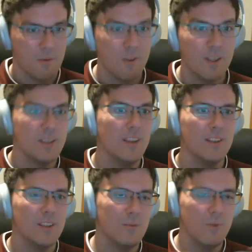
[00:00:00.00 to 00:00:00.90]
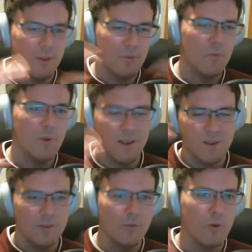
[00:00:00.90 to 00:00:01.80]
really excited to see what
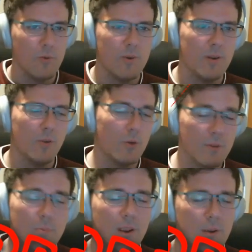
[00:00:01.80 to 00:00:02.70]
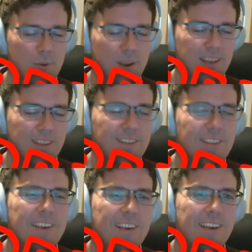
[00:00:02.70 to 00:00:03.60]
Lordbringer brings.
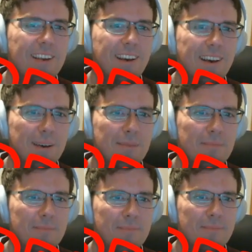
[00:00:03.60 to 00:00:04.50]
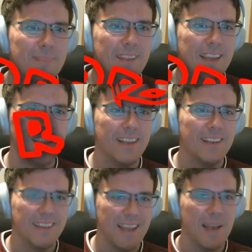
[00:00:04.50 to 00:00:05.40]
And
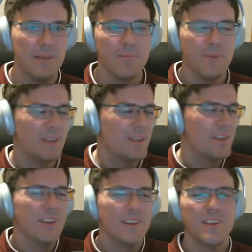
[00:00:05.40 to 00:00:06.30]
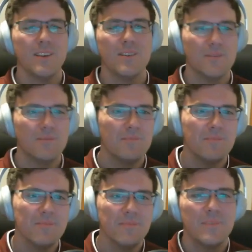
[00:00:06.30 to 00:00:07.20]
yeah, I'm really excited that you're
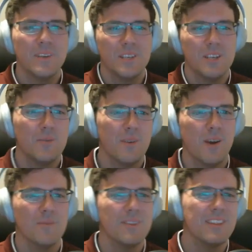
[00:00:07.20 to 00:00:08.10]
continuing on with